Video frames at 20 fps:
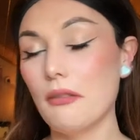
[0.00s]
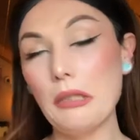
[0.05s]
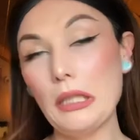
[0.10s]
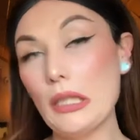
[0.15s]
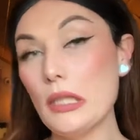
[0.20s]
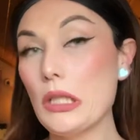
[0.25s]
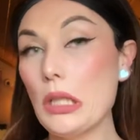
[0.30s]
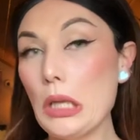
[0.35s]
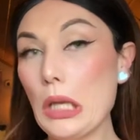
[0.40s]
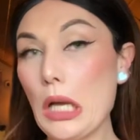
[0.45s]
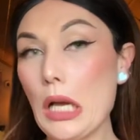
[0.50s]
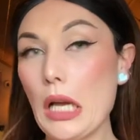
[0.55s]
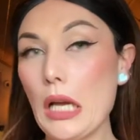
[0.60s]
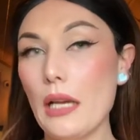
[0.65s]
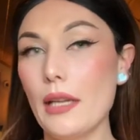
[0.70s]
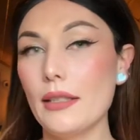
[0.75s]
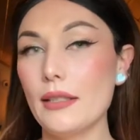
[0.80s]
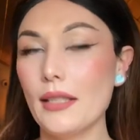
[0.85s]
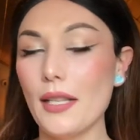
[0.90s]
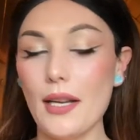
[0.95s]
It's a
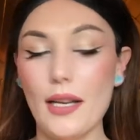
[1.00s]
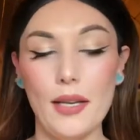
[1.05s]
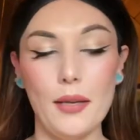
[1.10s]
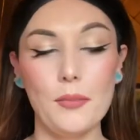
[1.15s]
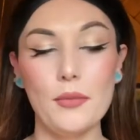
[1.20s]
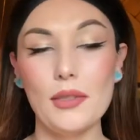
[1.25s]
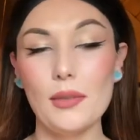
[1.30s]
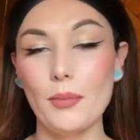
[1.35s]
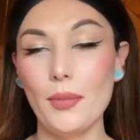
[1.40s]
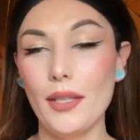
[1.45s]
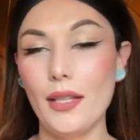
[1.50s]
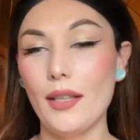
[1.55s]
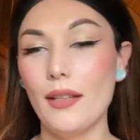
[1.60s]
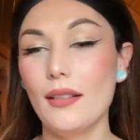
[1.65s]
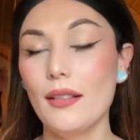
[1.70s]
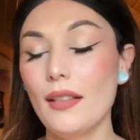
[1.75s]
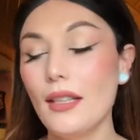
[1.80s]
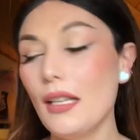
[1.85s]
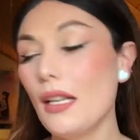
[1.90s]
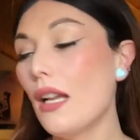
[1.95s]
lot at times, but
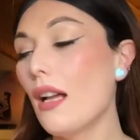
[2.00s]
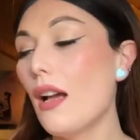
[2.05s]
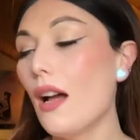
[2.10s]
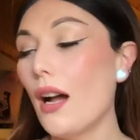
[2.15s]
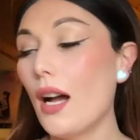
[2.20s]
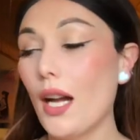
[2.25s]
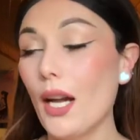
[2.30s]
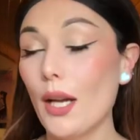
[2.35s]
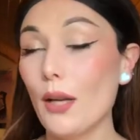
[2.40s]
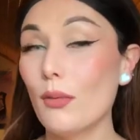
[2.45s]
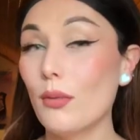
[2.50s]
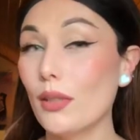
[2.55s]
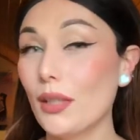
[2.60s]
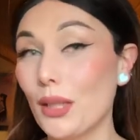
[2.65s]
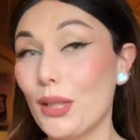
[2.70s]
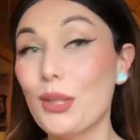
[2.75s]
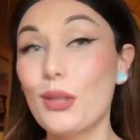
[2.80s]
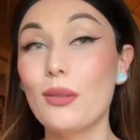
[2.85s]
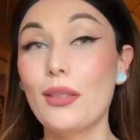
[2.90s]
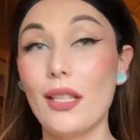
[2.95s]
I
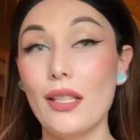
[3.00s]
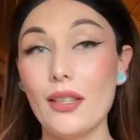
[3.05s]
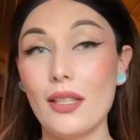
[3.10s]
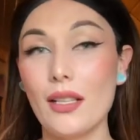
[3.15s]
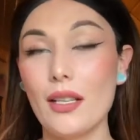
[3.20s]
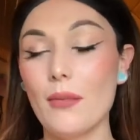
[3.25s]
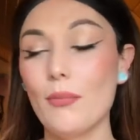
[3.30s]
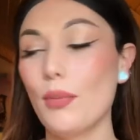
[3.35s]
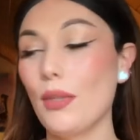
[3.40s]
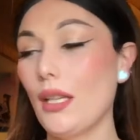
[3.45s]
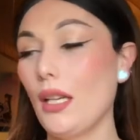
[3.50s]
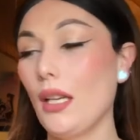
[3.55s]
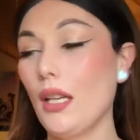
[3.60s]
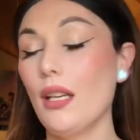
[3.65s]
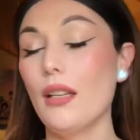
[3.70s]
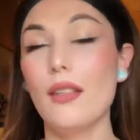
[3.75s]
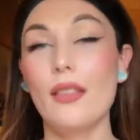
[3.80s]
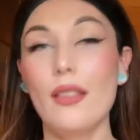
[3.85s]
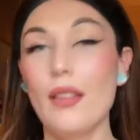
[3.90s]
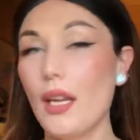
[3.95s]
really do like the
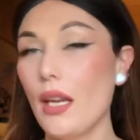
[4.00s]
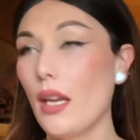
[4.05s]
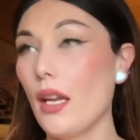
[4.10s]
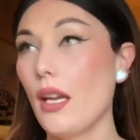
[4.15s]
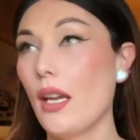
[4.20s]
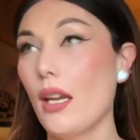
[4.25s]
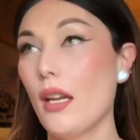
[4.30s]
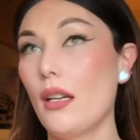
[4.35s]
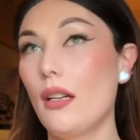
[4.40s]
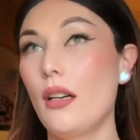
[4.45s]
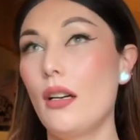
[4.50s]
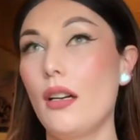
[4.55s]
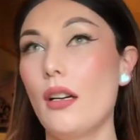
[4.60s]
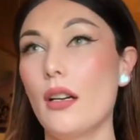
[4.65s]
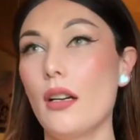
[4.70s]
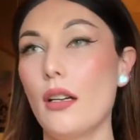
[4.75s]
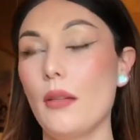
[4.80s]
company. They are